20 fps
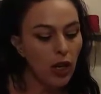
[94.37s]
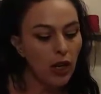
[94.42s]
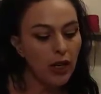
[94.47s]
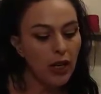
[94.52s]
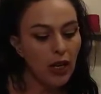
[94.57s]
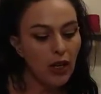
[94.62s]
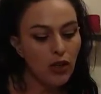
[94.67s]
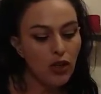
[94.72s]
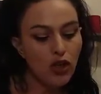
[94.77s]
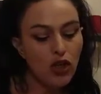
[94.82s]

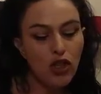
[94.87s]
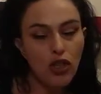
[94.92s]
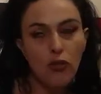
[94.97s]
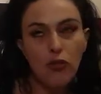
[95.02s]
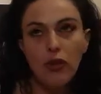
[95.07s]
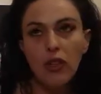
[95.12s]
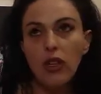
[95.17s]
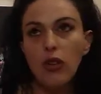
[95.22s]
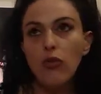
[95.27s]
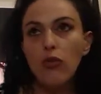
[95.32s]
Now,
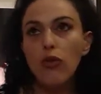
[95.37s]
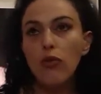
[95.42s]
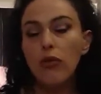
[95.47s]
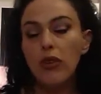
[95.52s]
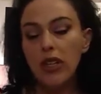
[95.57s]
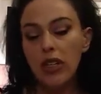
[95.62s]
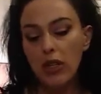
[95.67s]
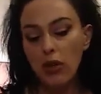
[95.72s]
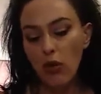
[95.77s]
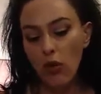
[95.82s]
Jupiter will
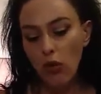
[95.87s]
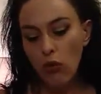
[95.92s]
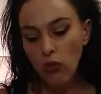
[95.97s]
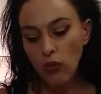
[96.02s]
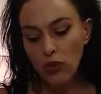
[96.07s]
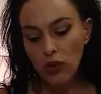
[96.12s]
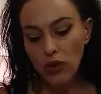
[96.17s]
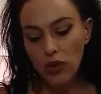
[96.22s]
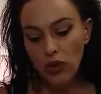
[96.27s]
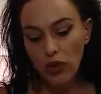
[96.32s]
be
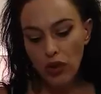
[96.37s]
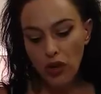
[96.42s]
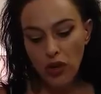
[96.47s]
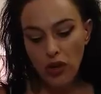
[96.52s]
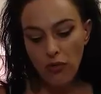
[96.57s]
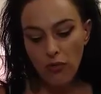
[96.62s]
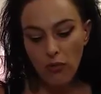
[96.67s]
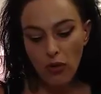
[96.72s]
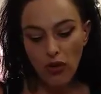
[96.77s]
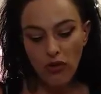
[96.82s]

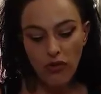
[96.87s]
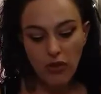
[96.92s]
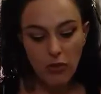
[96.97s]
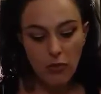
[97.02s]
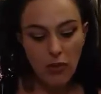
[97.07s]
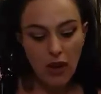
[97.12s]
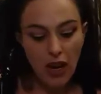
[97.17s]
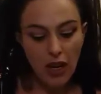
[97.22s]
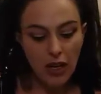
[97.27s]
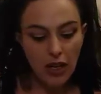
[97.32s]
also moving
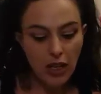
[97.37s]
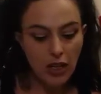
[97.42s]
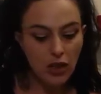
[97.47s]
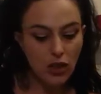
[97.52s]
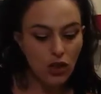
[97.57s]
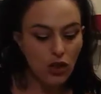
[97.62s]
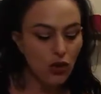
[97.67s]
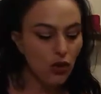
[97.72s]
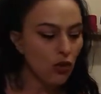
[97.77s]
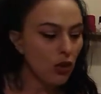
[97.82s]
back
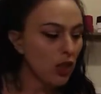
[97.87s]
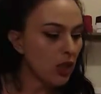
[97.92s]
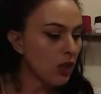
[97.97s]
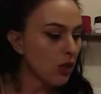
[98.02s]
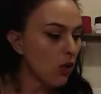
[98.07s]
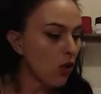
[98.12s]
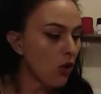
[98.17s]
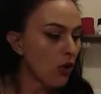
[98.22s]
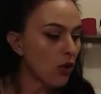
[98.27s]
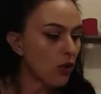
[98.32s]
into
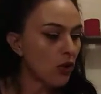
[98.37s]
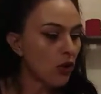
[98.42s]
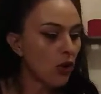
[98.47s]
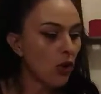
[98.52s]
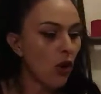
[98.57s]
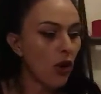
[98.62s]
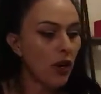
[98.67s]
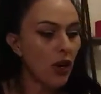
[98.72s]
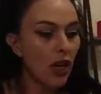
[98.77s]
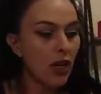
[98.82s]
its own
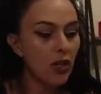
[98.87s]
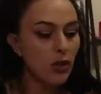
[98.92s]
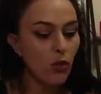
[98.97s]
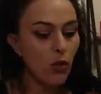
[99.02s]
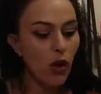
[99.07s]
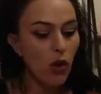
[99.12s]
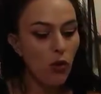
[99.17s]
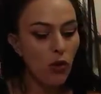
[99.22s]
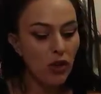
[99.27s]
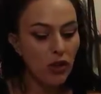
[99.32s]
sign as
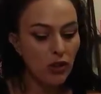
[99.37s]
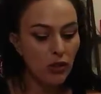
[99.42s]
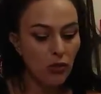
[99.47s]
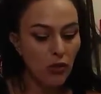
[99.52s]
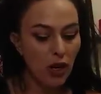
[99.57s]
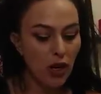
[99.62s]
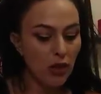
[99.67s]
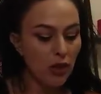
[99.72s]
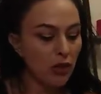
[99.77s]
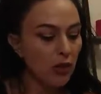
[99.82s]
well as
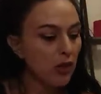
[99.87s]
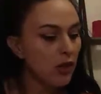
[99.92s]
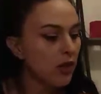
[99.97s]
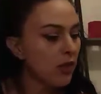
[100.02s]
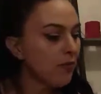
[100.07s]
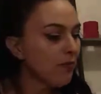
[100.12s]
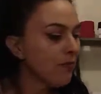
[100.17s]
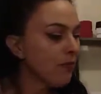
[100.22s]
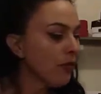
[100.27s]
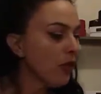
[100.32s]

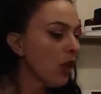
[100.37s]
Uranus,